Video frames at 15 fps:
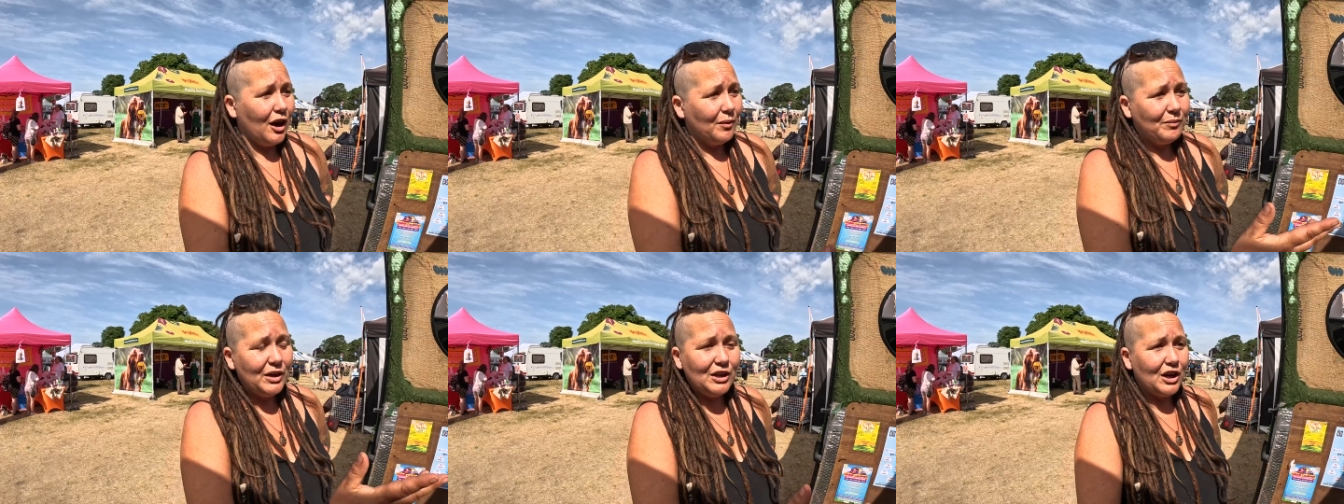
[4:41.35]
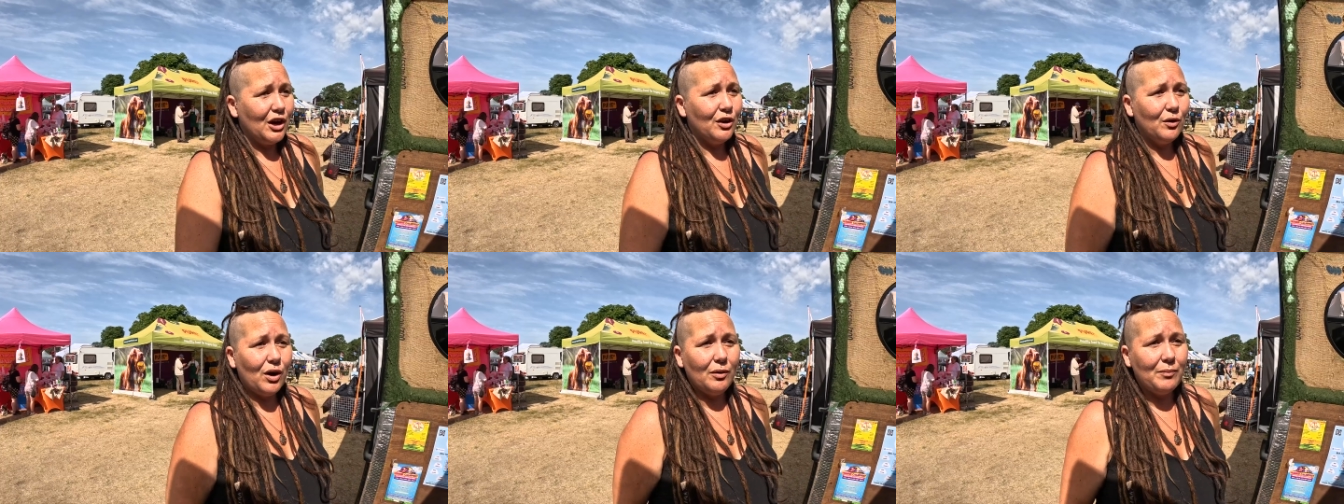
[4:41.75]
you
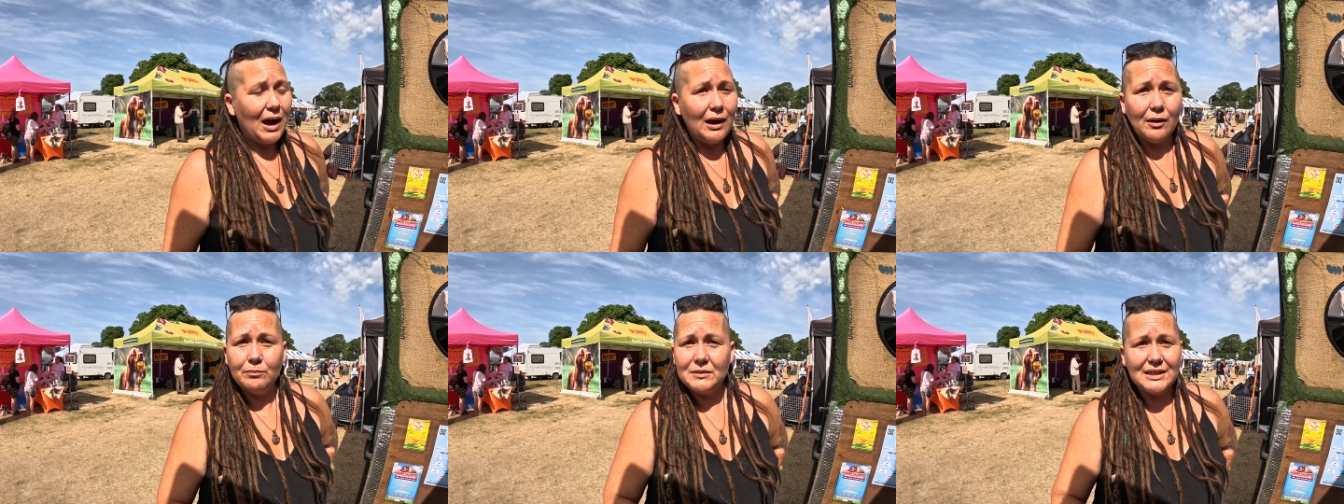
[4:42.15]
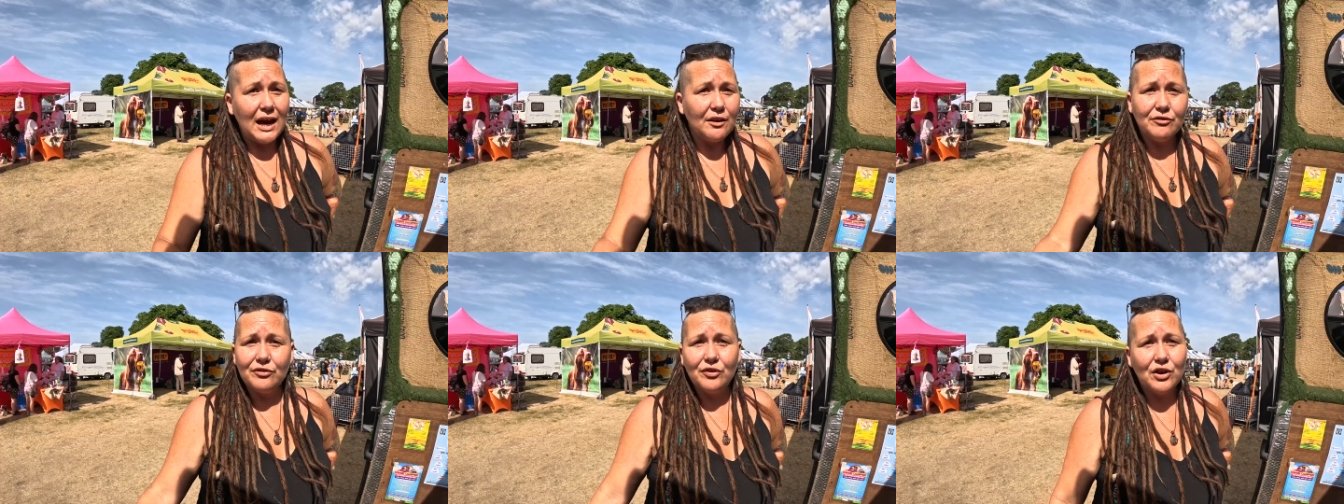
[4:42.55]
know, I'm
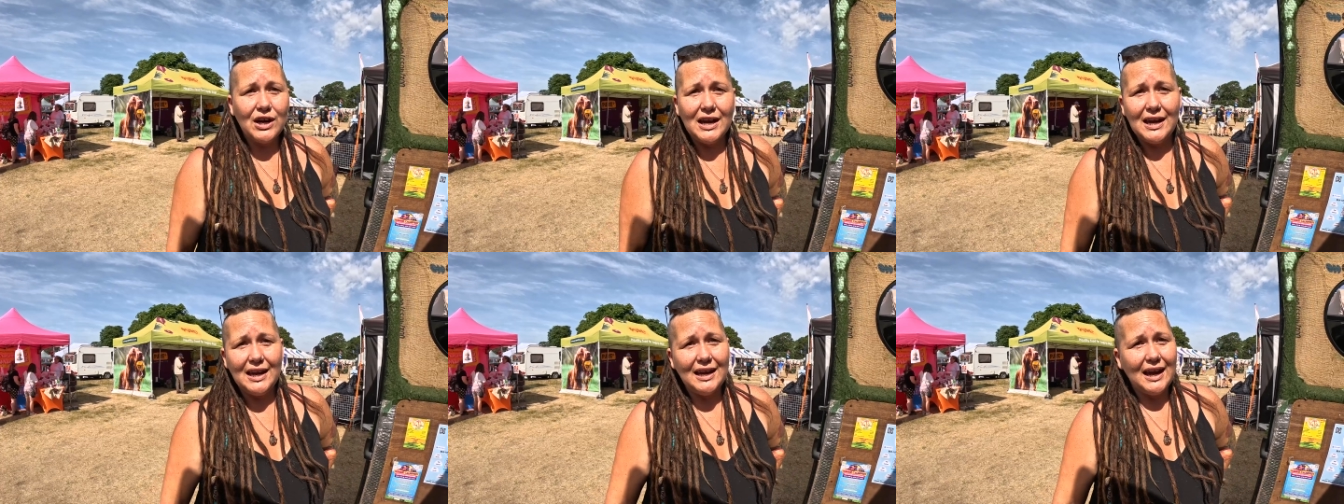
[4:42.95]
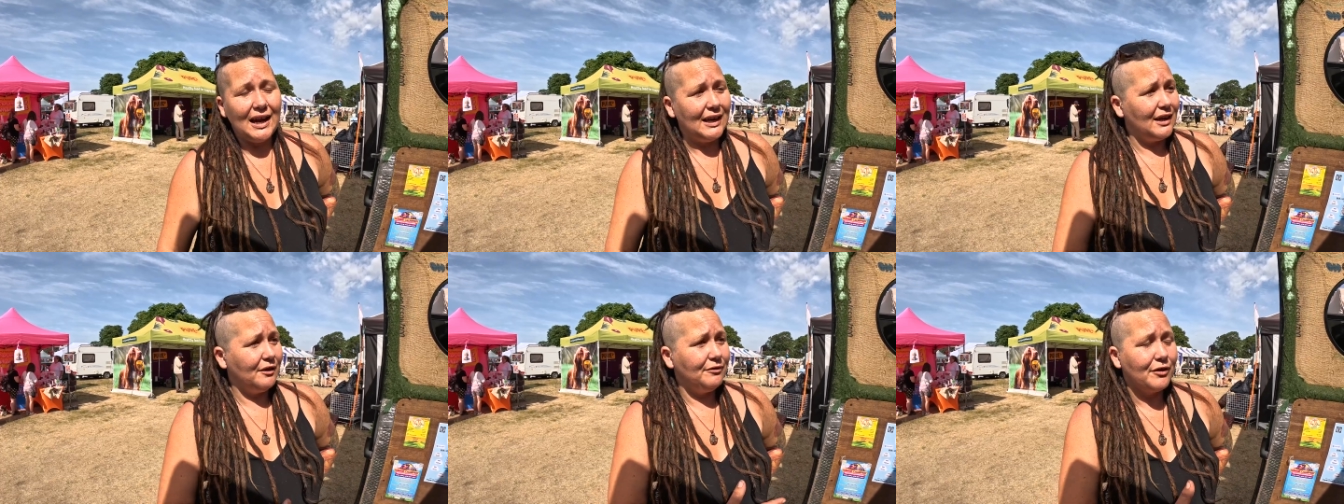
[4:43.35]
debt free
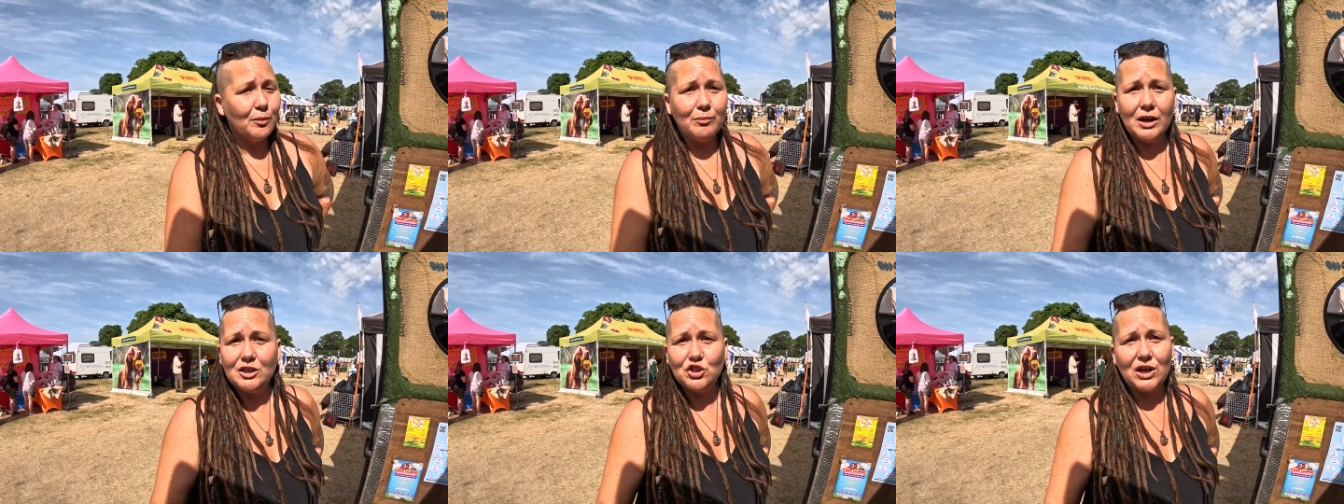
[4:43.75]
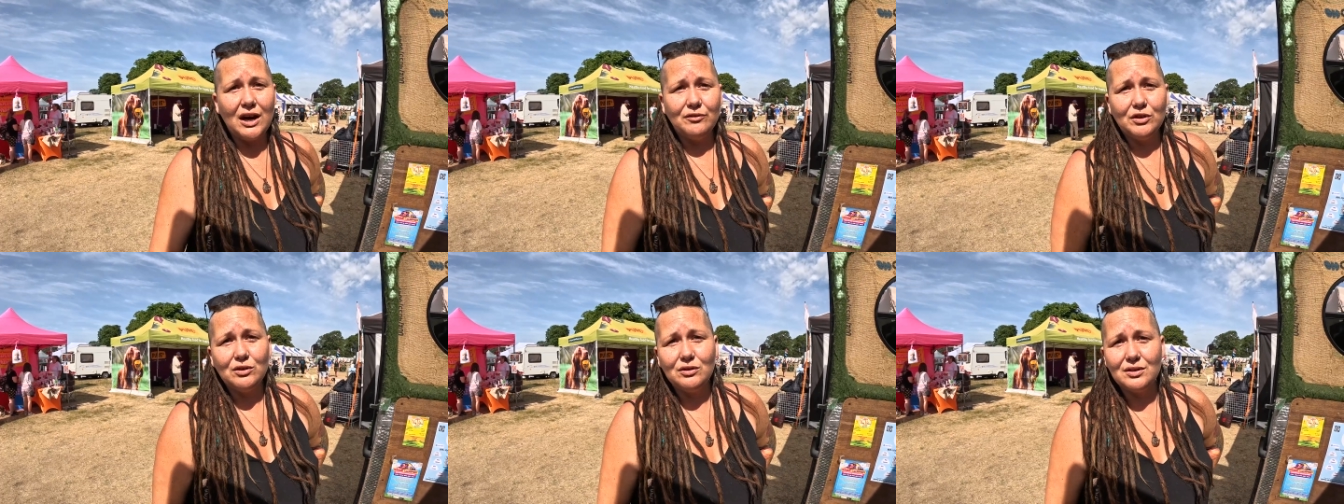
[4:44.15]
and I fund my
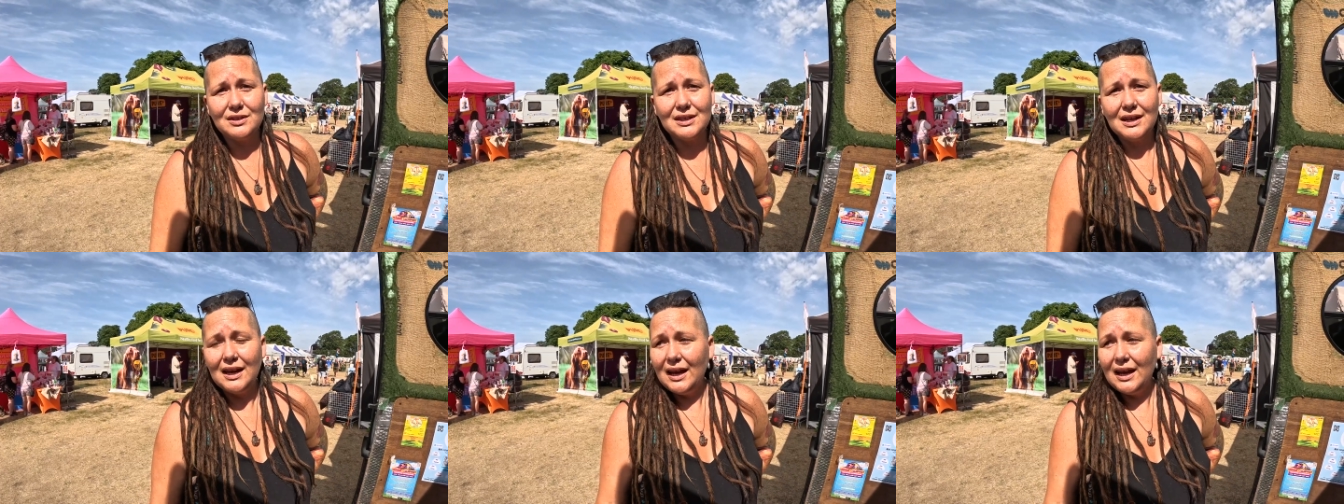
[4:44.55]
travels,